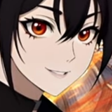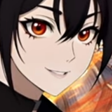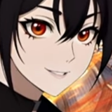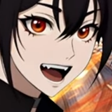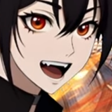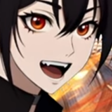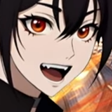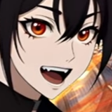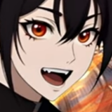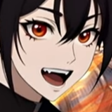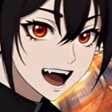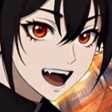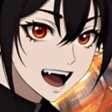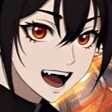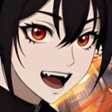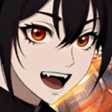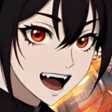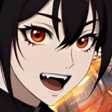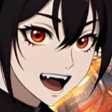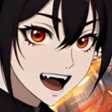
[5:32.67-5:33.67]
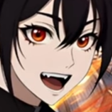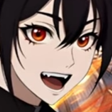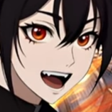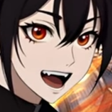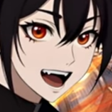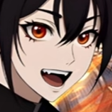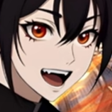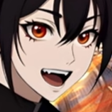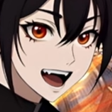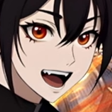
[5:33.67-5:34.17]
the other
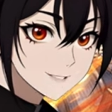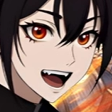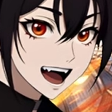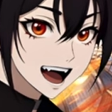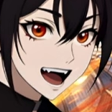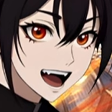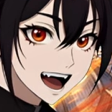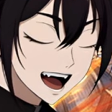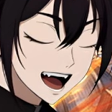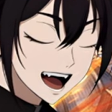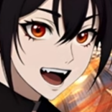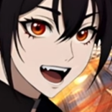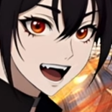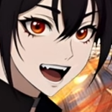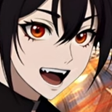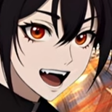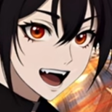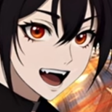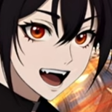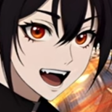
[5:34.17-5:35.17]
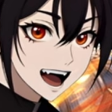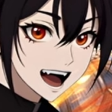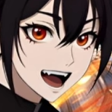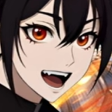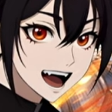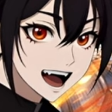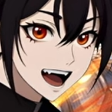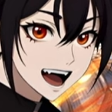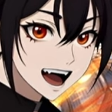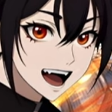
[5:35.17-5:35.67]
unit that might save my unit
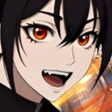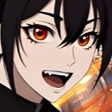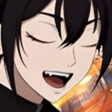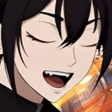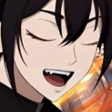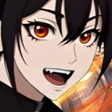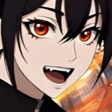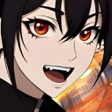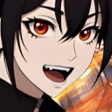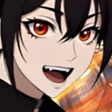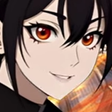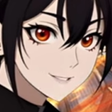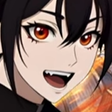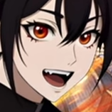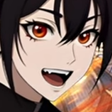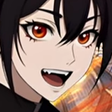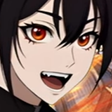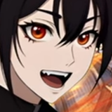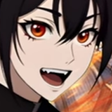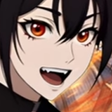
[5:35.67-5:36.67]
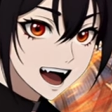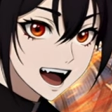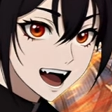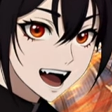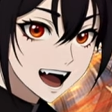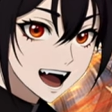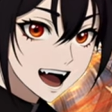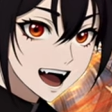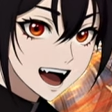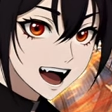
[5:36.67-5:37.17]
and fight. Too bad she's
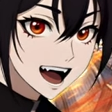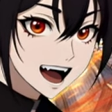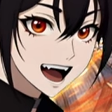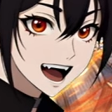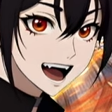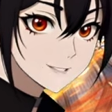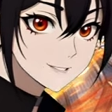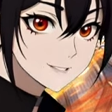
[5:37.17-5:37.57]
old.